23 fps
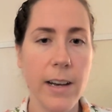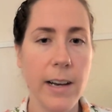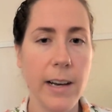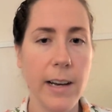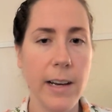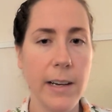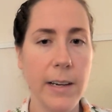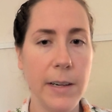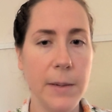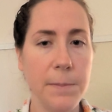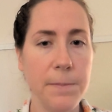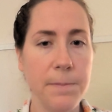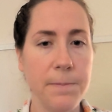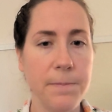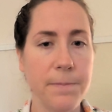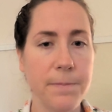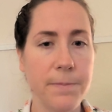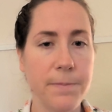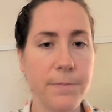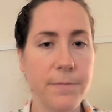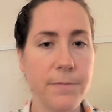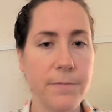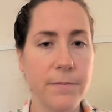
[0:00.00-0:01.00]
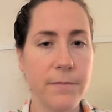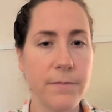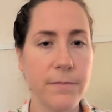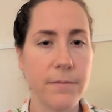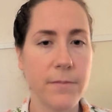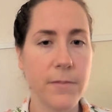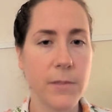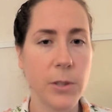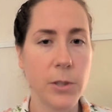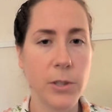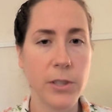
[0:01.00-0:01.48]

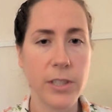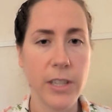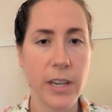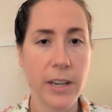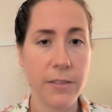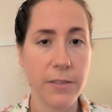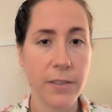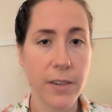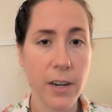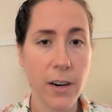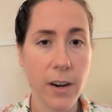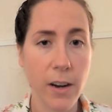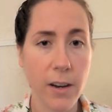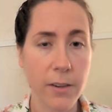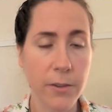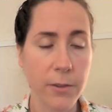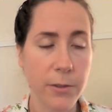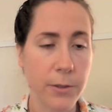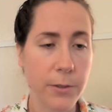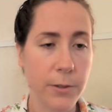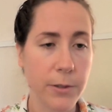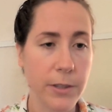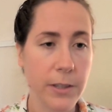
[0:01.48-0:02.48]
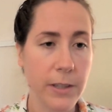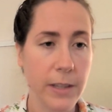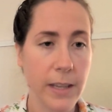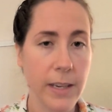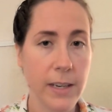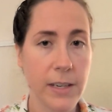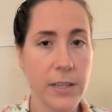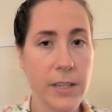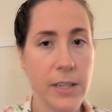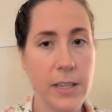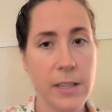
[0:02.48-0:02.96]
You can check for
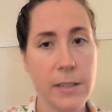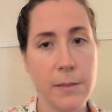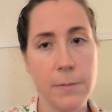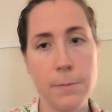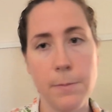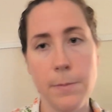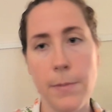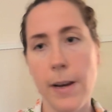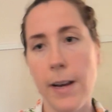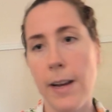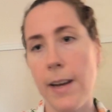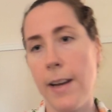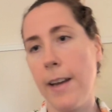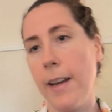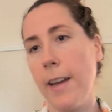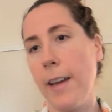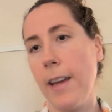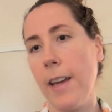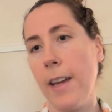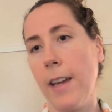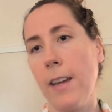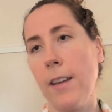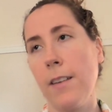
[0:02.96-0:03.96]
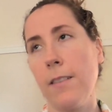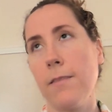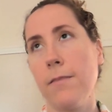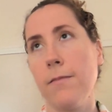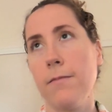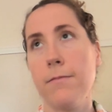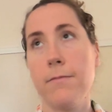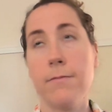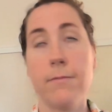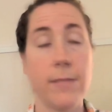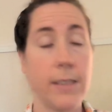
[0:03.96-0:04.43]
autocorrelation by
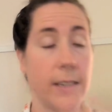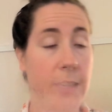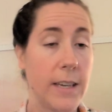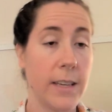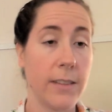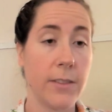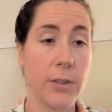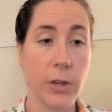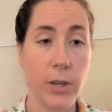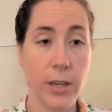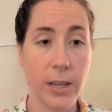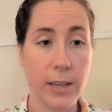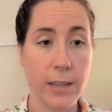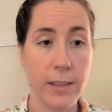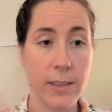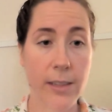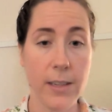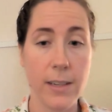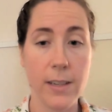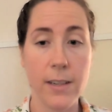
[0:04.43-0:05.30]
again, looking at